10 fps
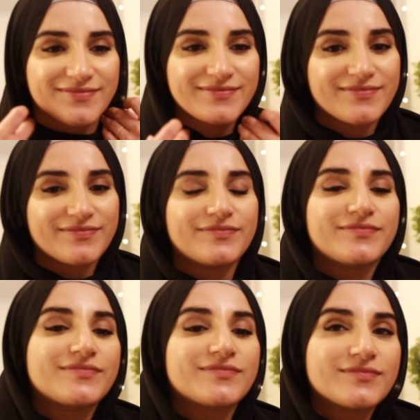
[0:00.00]

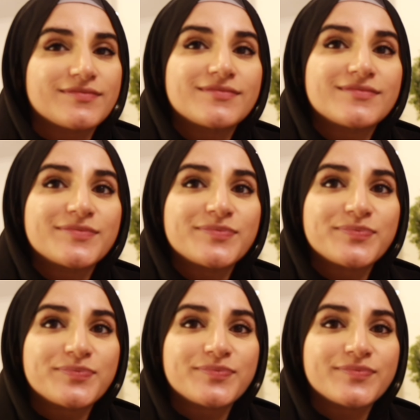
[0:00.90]

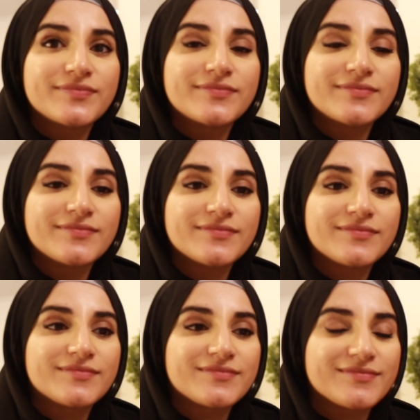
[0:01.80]

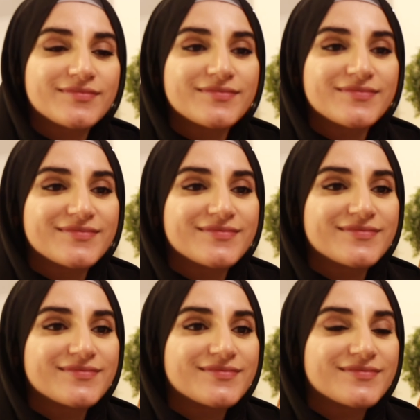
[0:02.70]

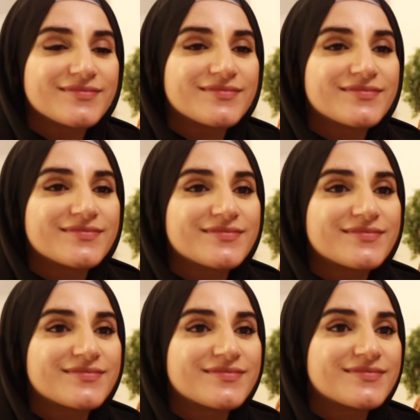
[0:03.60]

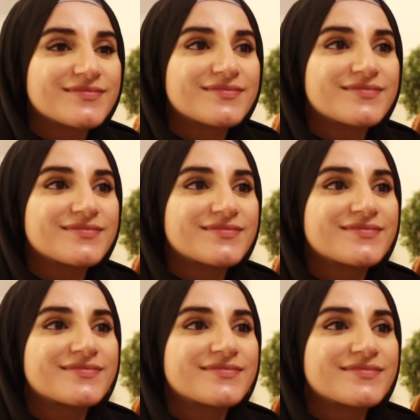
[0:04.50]

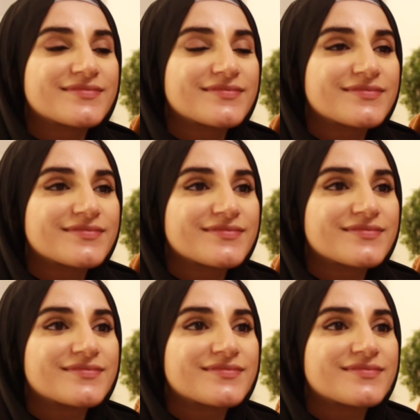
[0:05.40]

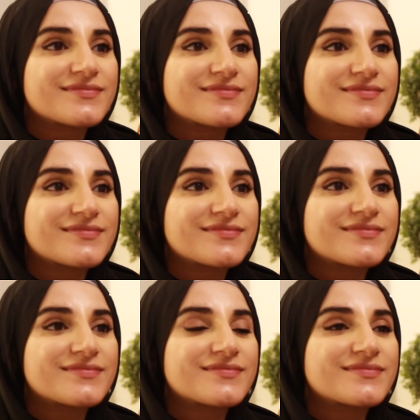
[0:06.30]

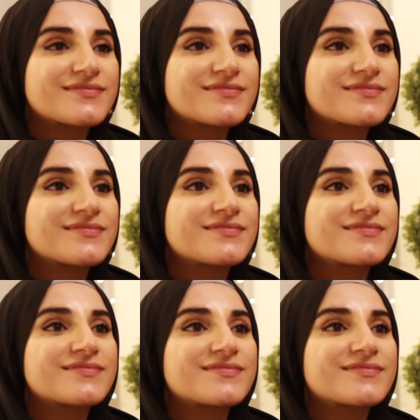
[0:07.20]
No words are spoken by the person on screen.